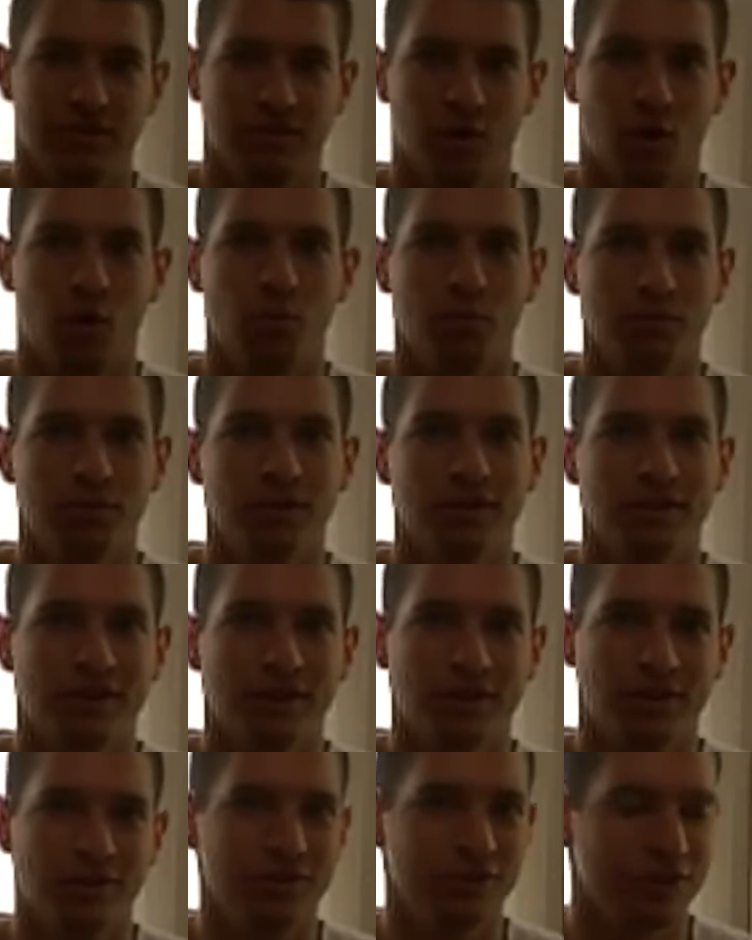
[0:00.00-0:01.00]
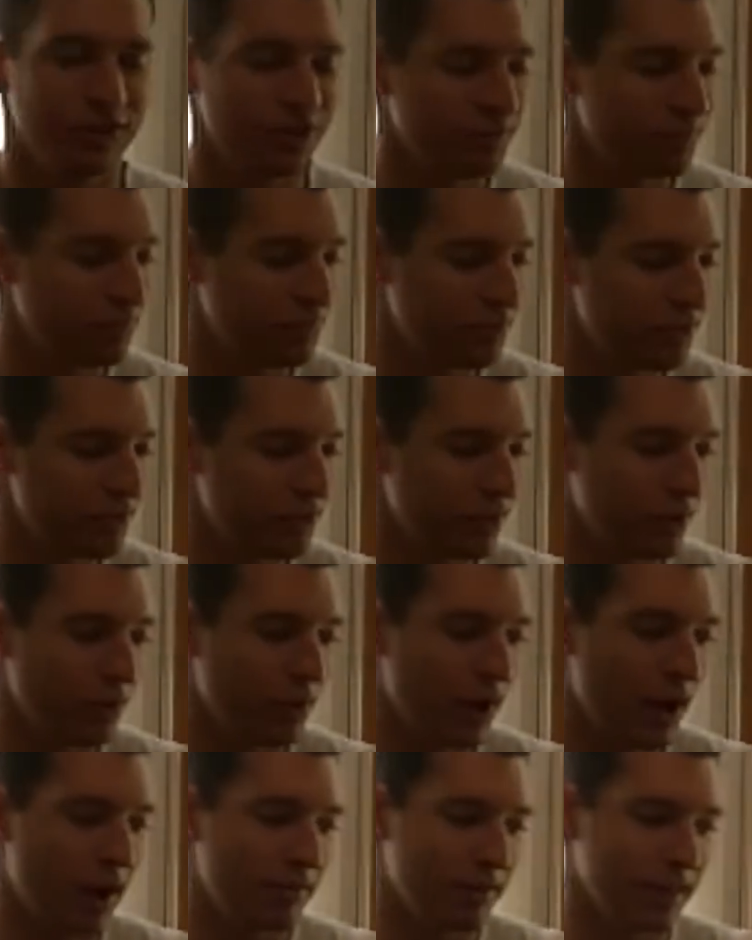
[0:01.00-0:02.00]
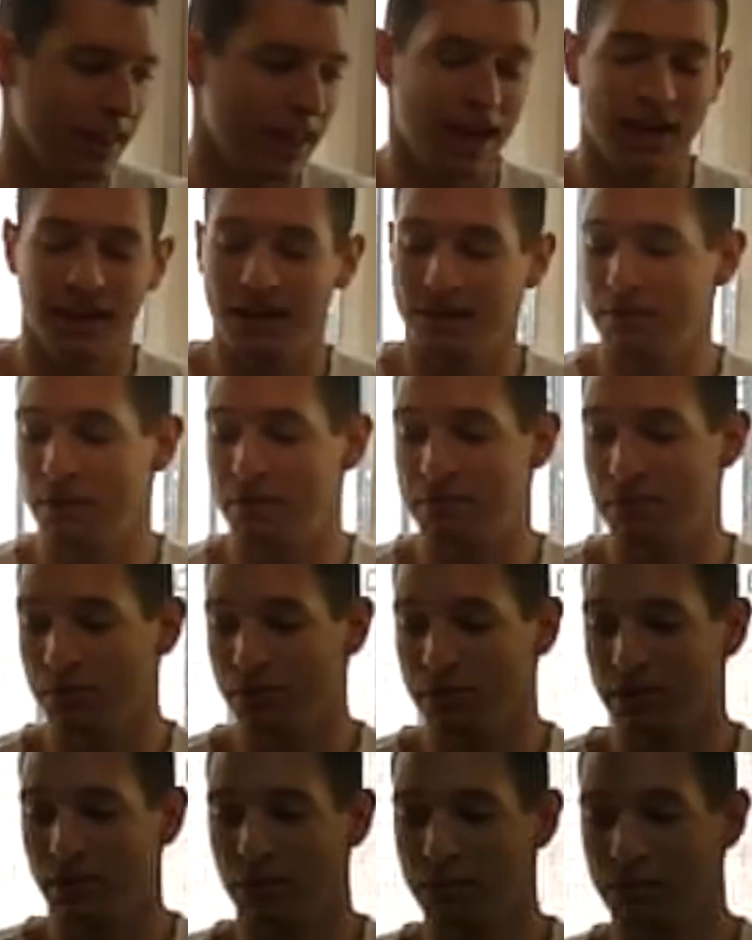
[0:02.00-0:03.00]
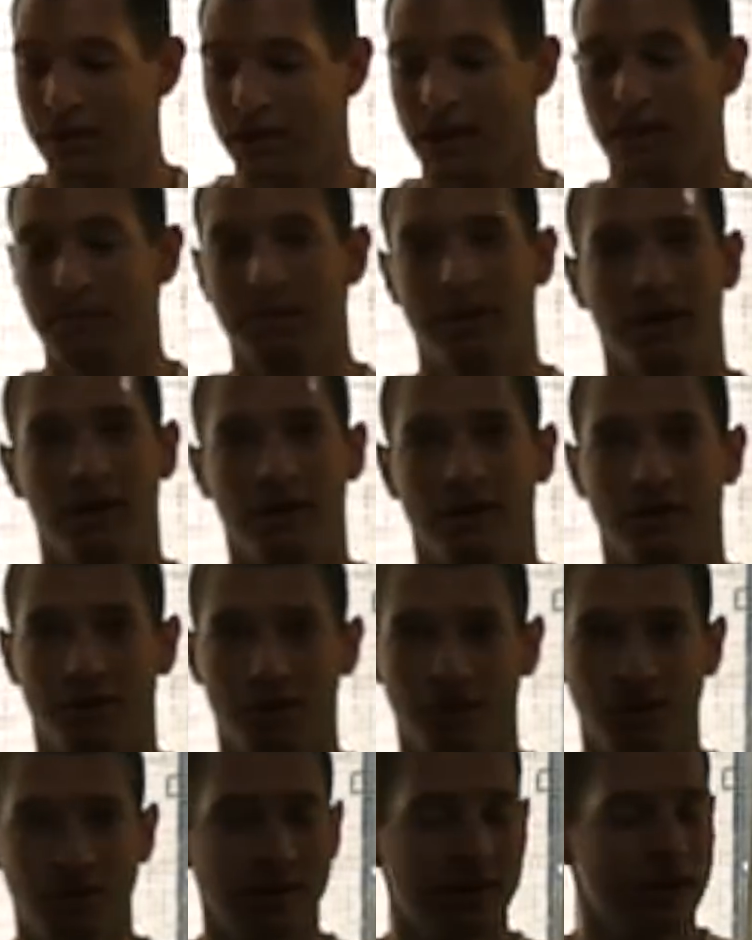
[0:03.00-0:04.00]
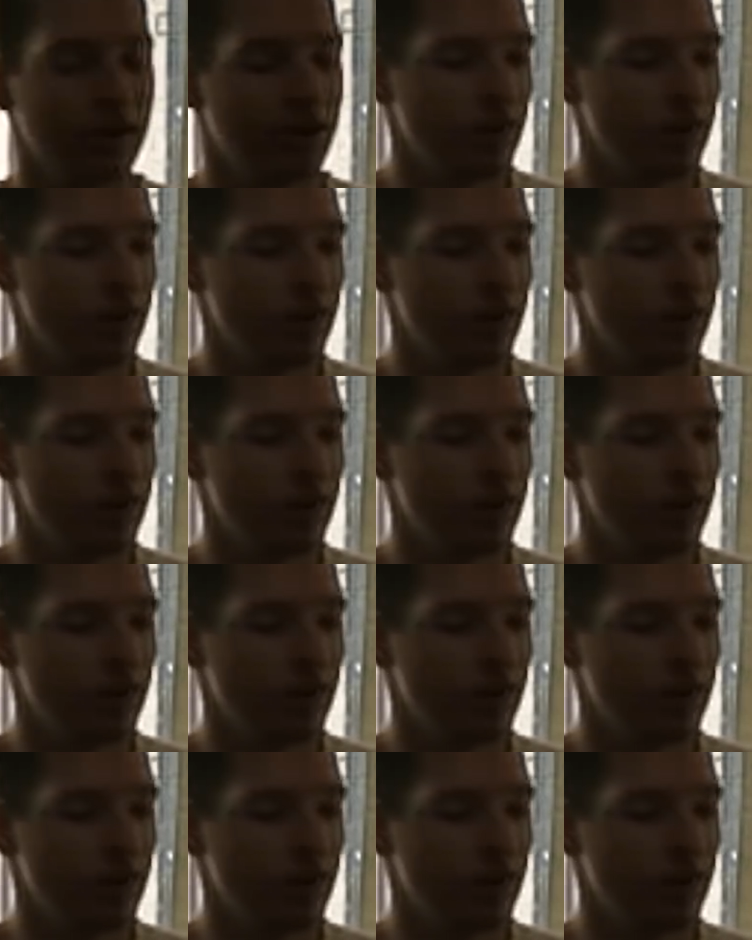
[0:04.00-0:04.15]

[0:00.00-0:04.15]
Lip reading: almost tastes like dessert. So having that, it maybe with a little bit of lemon in it too,